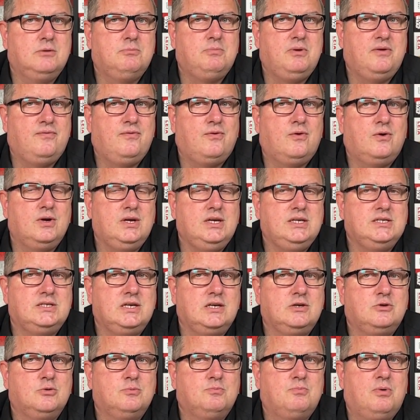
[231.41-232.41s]
before
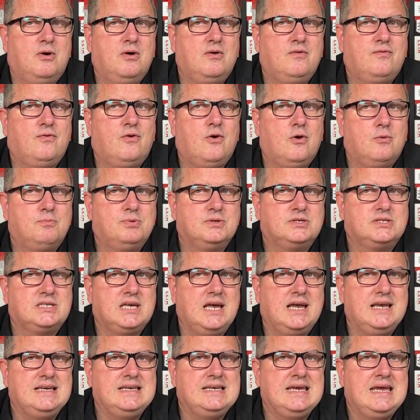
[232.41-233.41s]
easing to
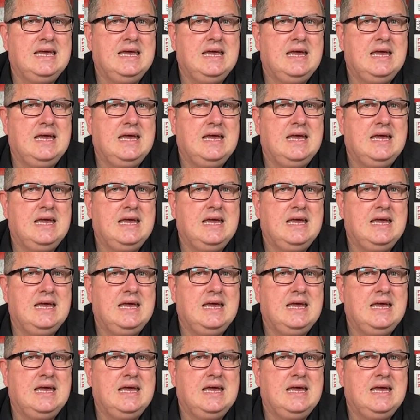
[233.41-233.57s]
0.4%